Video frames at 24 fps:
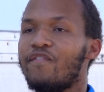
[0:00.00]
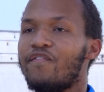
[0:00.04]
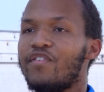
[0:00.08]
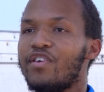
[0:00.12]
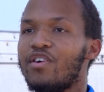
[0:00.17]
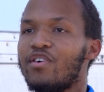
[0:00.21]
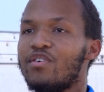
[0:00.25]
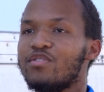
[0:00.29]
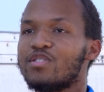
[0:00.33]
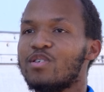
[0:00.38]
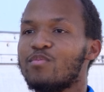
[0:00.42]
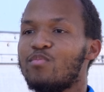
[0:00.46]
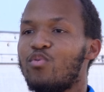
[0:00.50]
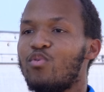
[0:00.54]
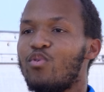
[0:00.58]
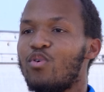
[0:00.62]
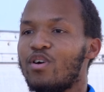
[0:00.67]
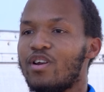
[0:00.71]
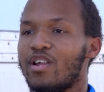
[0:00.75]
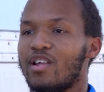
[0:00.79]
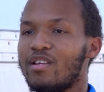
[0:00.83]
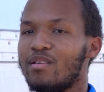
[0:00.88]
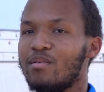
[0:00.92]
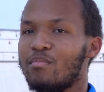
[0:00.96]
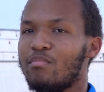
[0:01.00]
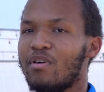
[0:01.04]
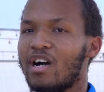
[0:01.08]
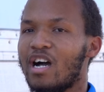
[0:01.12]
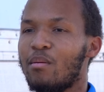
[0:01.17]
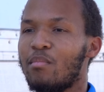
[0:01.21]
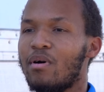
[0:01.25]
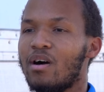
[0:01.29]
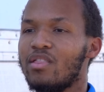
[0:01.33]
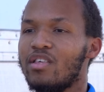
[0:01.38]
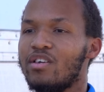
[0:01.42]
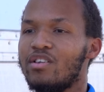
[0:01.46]
feel supported
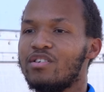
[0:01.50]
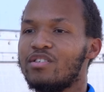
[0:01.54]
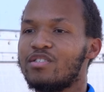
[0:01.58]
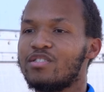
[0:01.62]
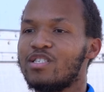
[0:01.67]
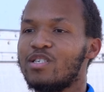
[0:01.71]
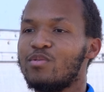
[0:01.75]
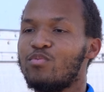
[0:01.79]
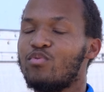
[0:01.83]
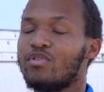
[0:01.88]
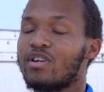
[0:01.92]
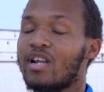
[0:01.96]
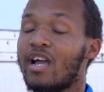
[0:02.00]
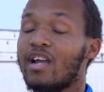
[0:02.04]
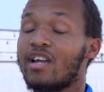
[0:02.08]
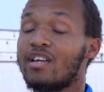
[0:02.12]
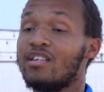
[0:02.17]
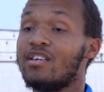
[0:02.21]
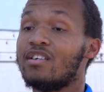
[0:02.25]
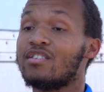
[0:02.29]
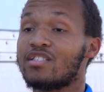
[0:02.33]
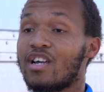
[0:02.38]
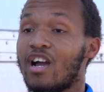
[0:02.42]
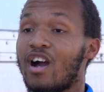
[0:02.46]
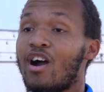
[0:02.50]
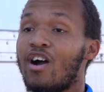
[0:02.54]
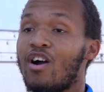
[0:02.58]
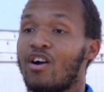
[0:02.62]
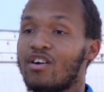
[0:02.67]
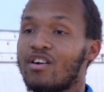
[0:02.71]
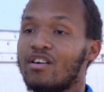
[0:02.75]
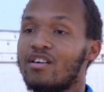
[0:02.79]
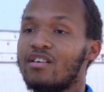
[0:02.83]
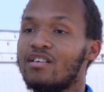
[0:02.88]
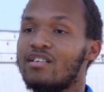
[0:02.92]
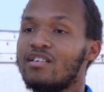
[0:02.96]
by my leadership when I can just
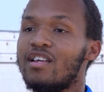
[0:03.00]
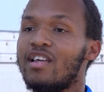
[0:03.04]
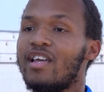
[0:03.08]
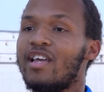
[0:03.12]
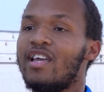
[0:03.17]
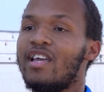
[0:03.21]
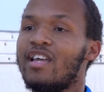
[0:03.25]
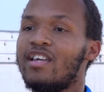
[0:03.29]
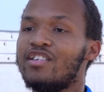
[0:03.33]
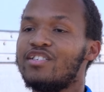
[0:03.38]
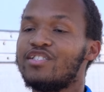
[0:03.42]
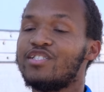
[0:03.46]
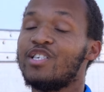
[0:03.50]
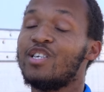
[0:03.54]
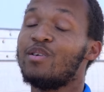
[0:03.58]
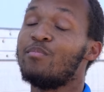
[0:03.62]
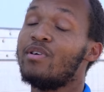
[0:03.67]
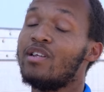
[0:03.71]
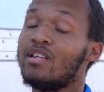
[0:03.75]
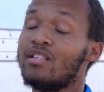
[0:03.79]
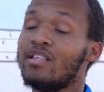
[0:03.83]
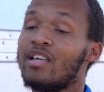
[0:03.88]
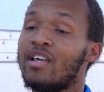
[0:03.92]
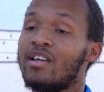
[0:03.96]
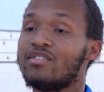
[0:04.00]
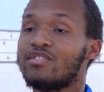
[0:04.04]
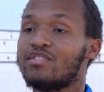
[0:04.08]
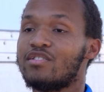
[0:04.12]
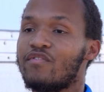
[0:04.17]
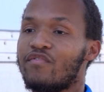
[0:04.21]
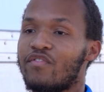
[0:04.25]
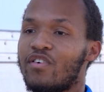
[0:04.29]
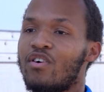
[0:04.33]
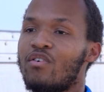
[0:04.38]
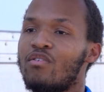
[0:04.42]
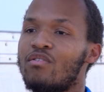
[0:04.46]
call her and she immediately answers
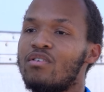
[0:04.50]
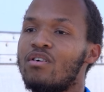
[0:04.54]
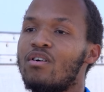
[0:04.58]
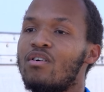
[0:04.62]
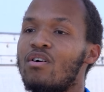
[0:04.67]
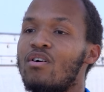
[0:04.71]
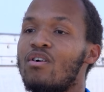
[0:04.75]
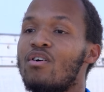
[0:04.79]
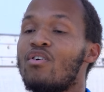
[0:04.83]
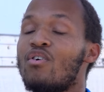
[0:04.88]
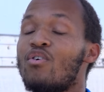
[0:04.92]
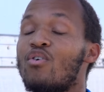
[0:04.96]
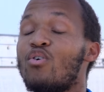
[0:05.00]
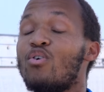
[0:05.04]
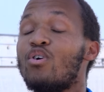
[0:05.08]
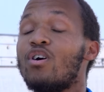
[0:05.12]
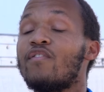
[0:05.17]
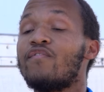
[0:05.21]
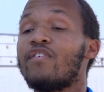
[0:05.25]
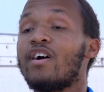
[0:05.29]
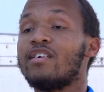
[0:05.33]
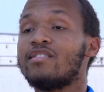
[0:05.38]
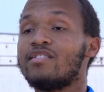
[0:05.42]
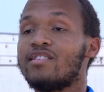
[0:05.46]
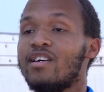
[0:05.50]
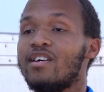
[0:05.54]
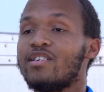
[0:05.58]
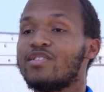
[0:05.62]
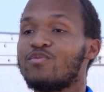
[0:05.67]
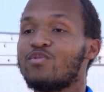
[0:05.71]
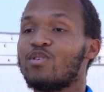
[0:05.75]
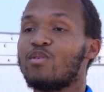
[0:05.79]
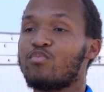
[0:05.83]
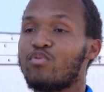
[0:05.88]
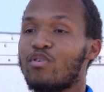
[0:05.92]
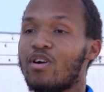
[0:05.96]
the phone. Or if I
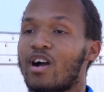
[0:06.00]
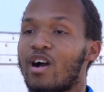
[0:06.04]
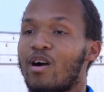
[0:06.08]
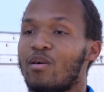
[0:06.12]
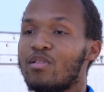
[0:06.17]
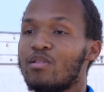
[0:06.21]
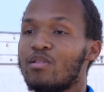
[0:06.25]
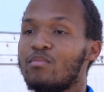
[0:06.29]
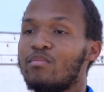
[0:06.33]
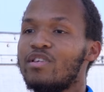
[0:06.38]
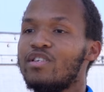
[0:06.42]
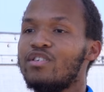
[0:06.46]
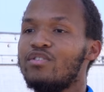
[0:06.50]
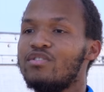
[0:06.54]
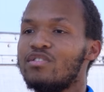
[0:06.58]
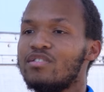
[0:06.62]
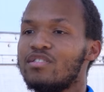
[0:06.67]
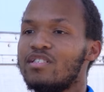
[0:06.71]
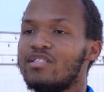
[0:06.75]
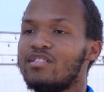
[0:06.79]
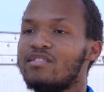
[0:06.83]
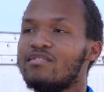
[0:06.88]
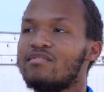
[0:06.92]
text with a problem, it usually